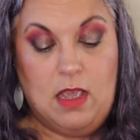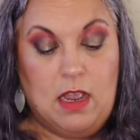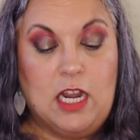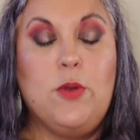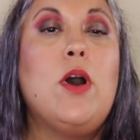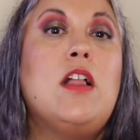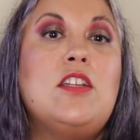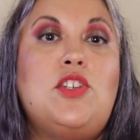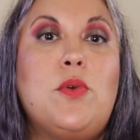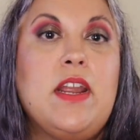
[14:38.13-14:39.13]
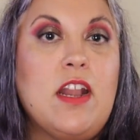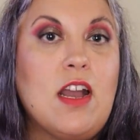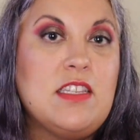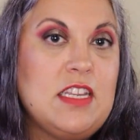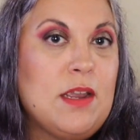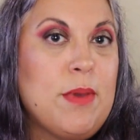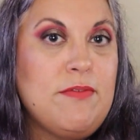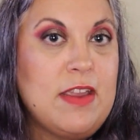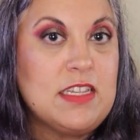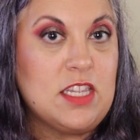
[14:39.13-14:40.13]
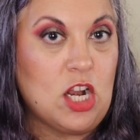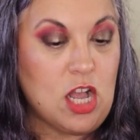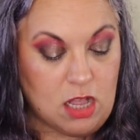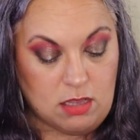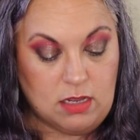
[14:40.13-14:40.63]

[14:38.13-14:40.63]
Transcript: Are you all enjoying not seeing my face at all?